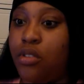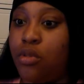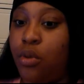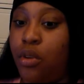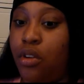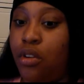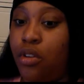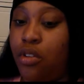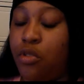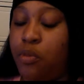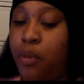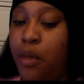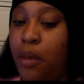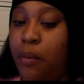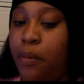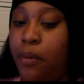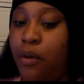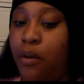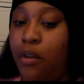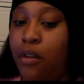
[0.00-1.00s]
is one of those
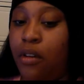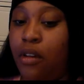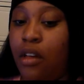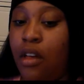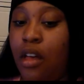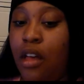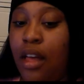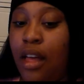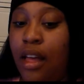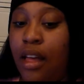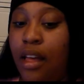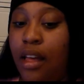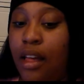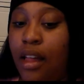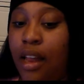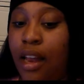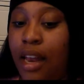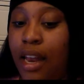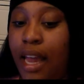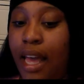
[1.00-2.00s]
people,
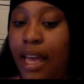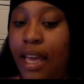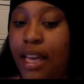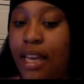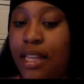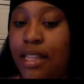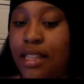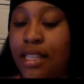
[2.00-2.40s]
like